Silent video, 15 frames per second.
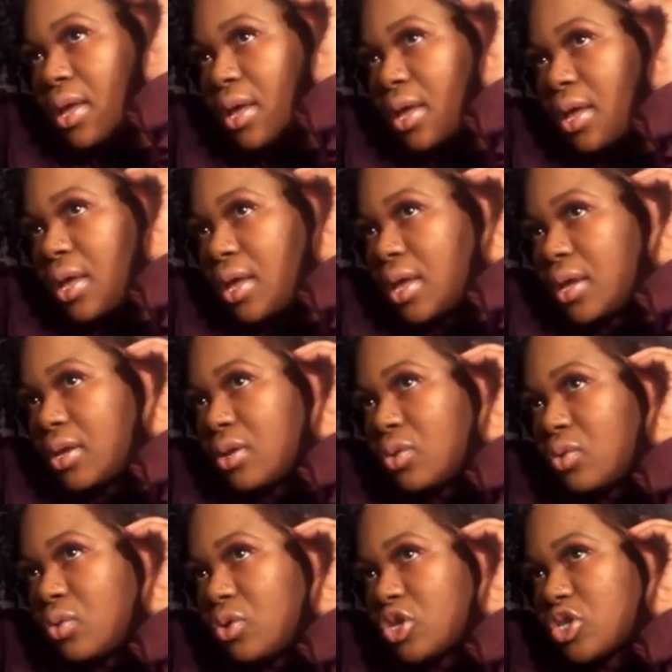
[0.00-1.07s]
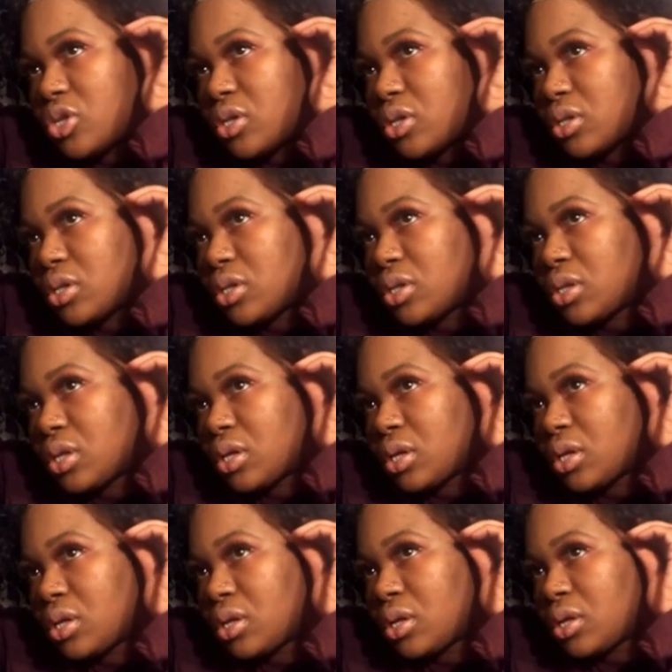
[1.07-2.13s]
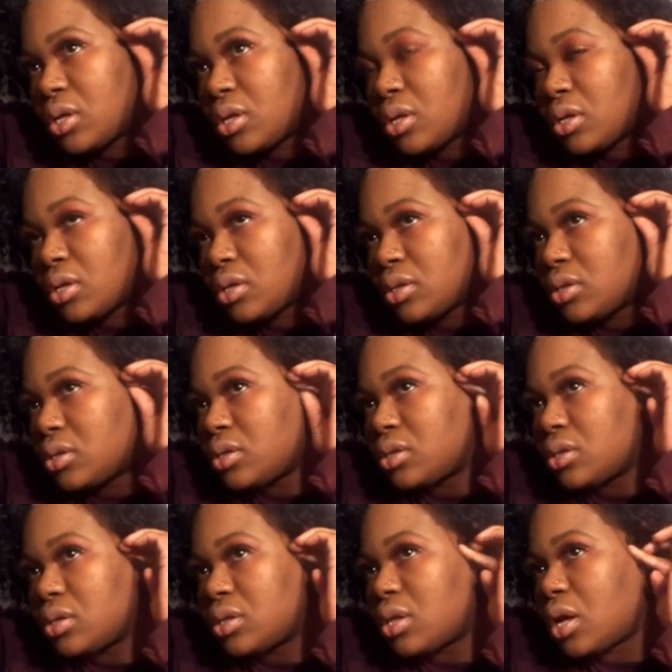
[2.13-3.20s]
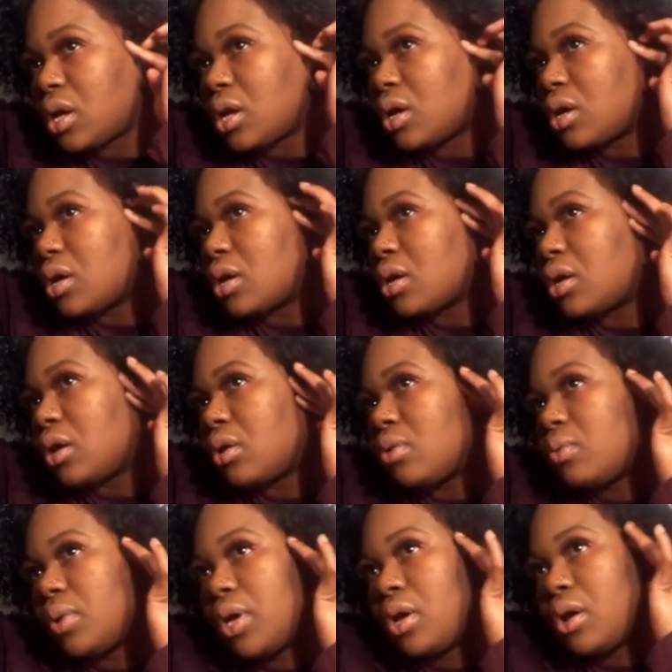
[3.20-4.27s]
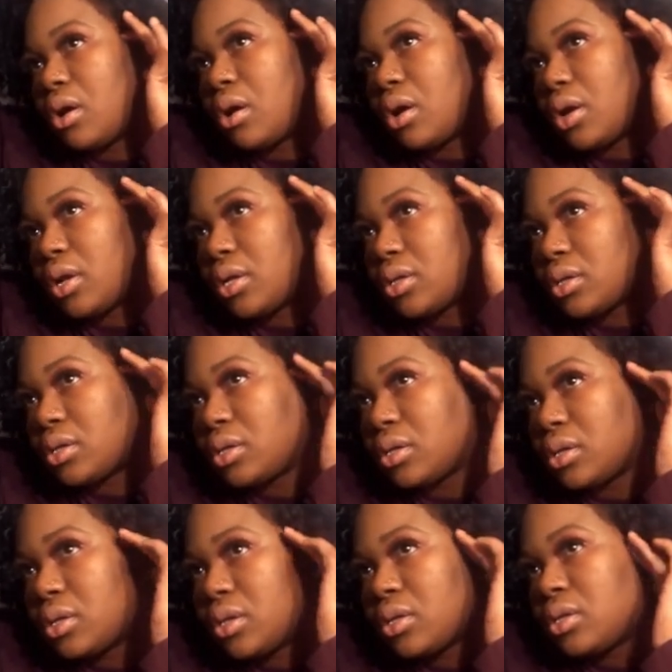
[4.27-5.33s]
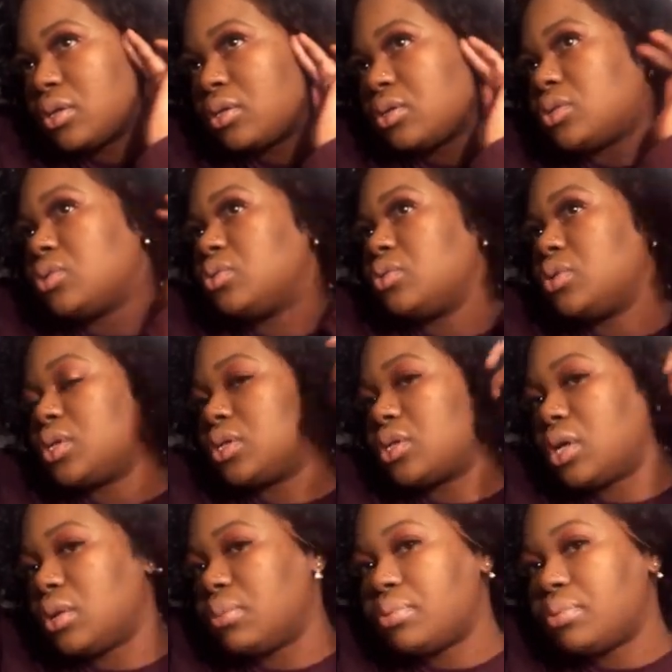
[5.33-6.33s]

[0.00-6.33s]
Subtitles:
and you just stick your wig on to the tape.